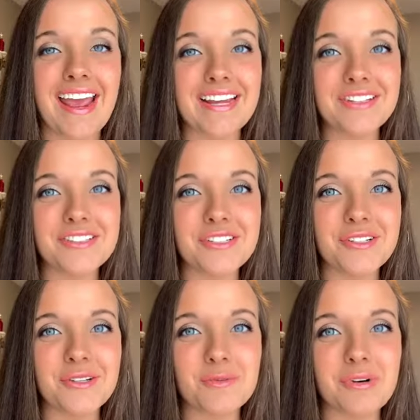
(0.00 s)

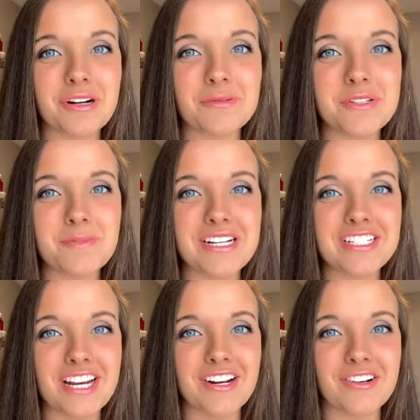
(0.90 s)
YouTube, welcome to my
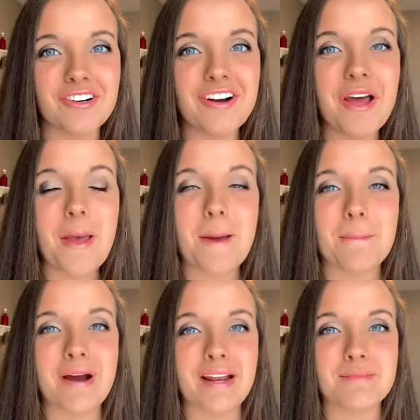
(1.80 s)
channel.
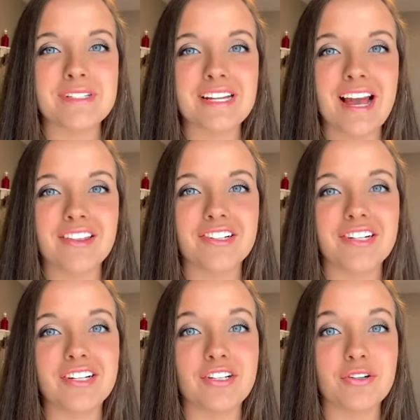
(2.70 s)
My name is
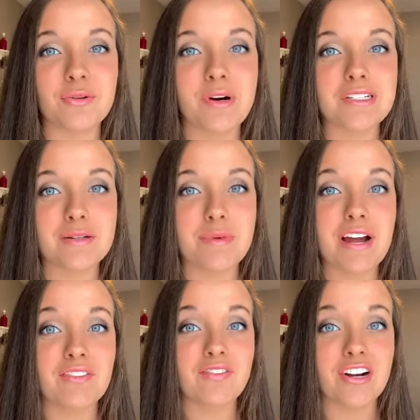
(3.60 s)
Katherine and you're watching
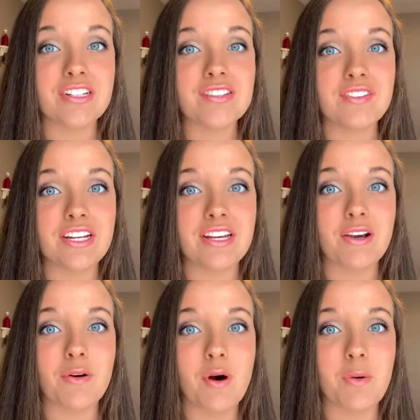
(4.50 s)
my first
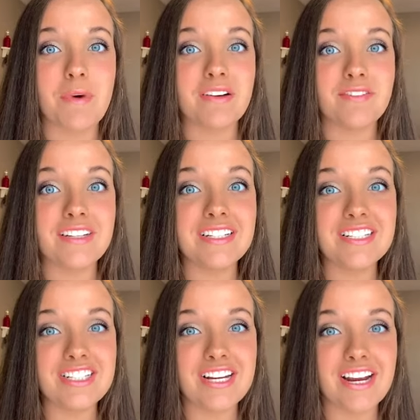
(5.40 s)
video on my
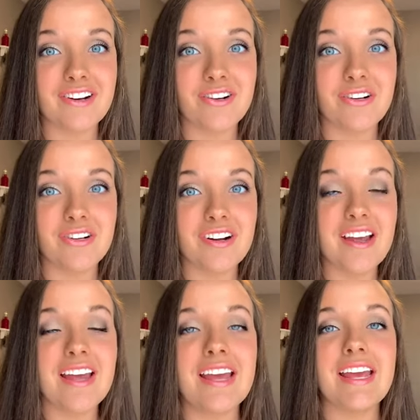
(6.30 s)
fitness channel.
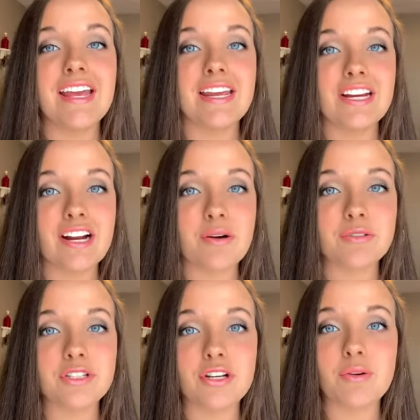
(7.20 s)
Here I will
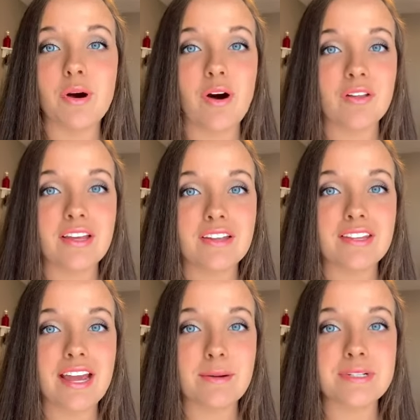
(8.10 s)
show you all the healthy
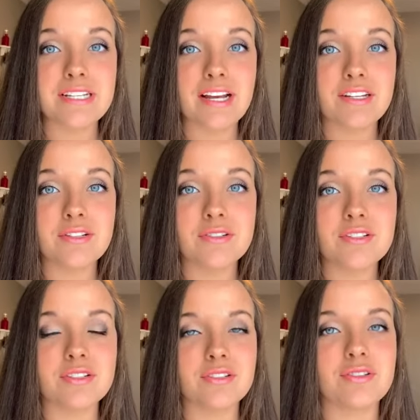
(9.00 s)
habits I use
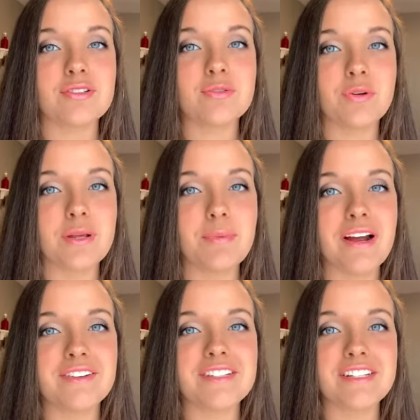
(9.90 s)
to lose 20
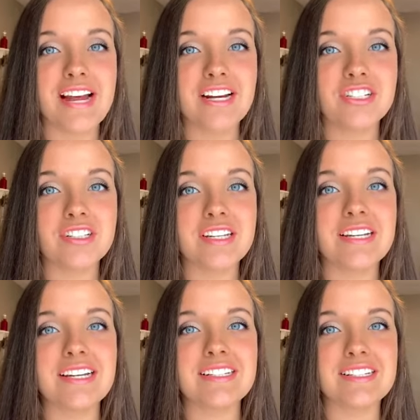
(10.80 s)
pounds
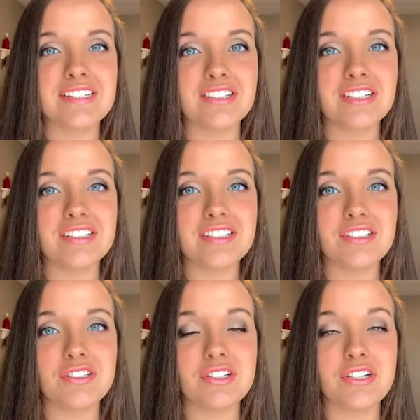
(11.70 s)
naturally and still
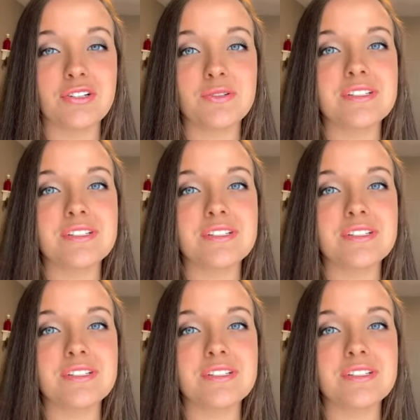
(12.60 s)
continue to use